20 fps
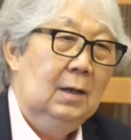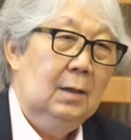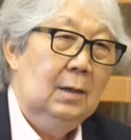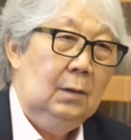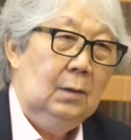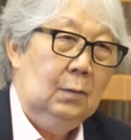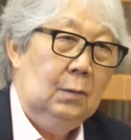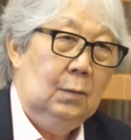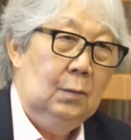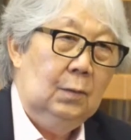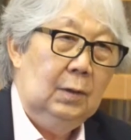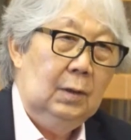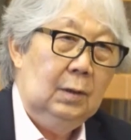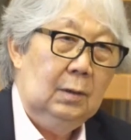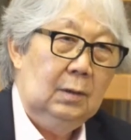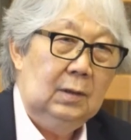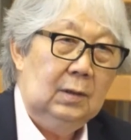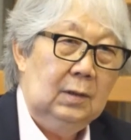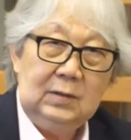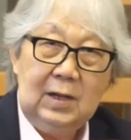to
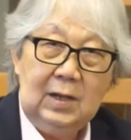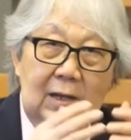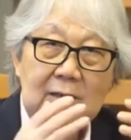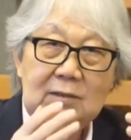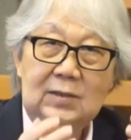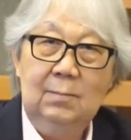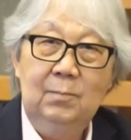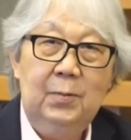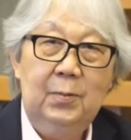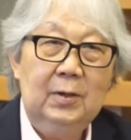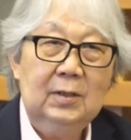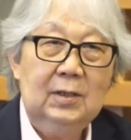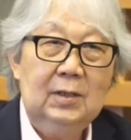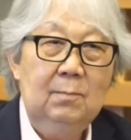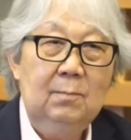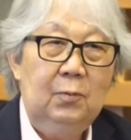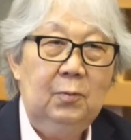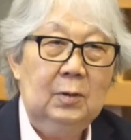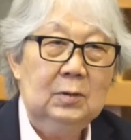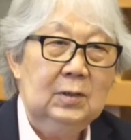discuss
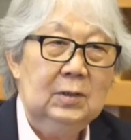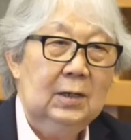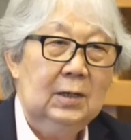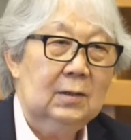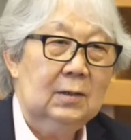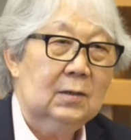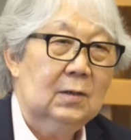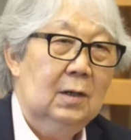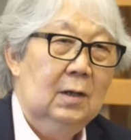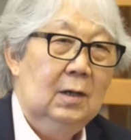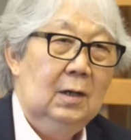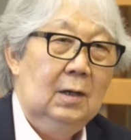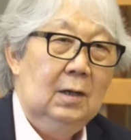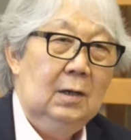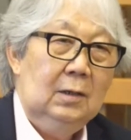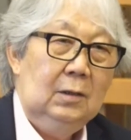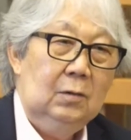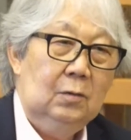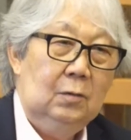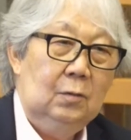important projects,
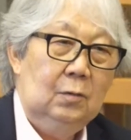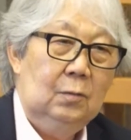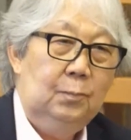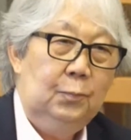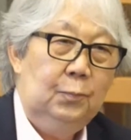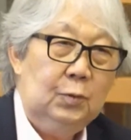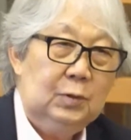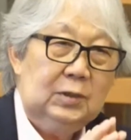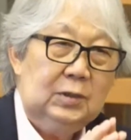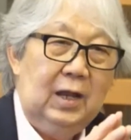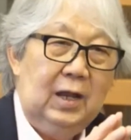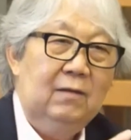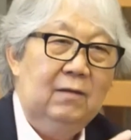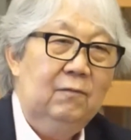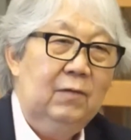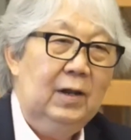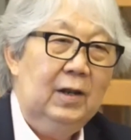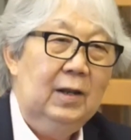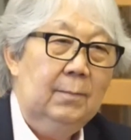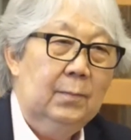to push the
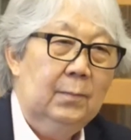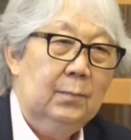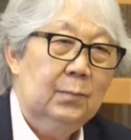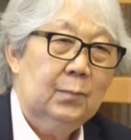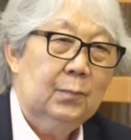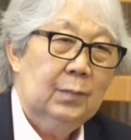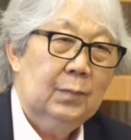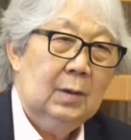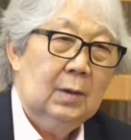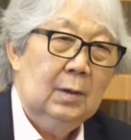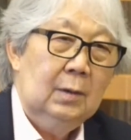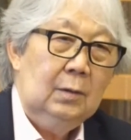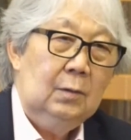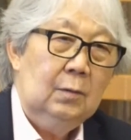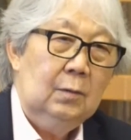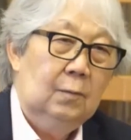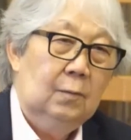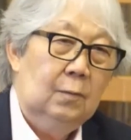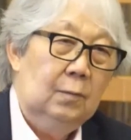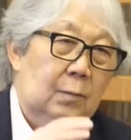envelope,
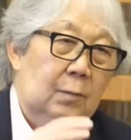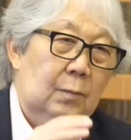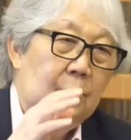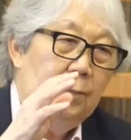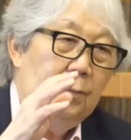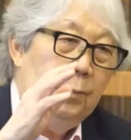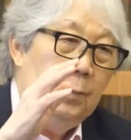to